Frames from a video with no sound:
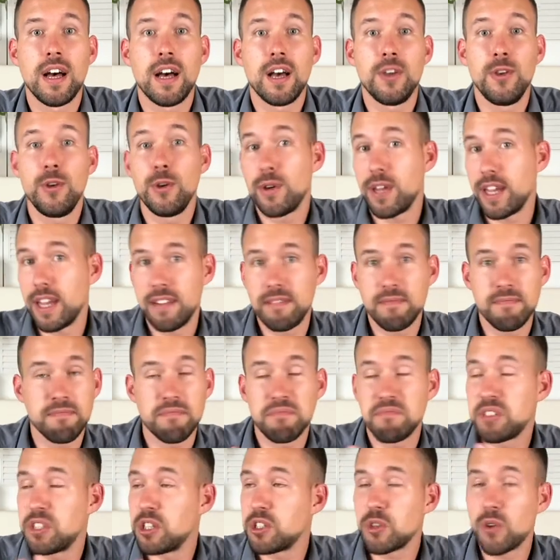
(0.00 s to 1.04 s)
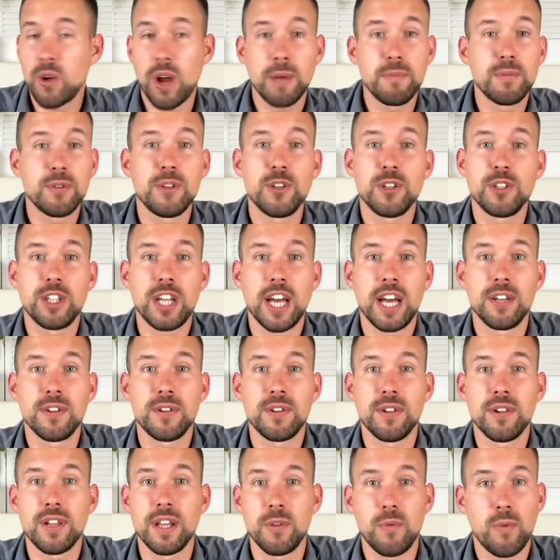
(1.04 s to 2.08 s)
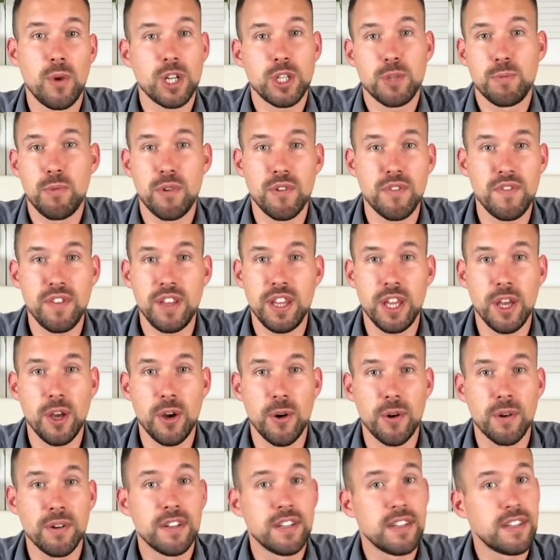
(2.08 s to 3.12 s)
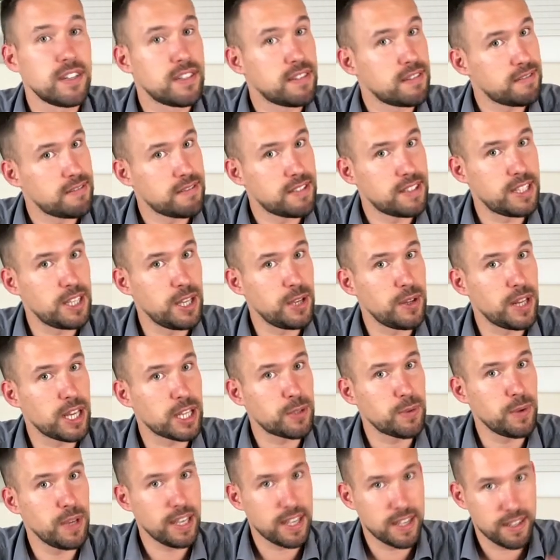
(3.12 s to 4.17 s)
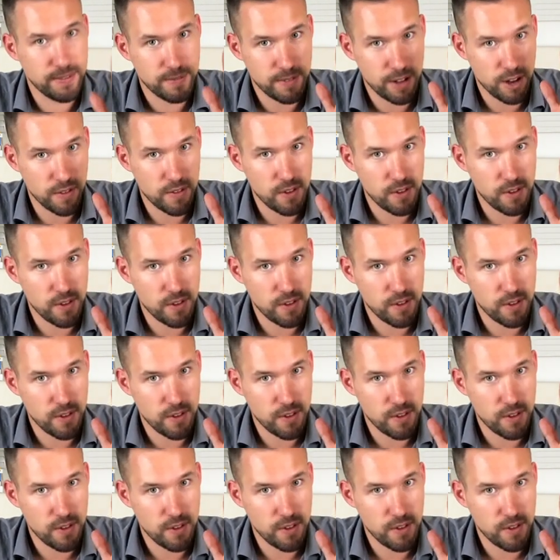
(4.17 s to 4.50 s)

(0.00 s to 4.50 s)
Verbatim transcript: You can subscribe to the channel and watch more videos. See you next week. Au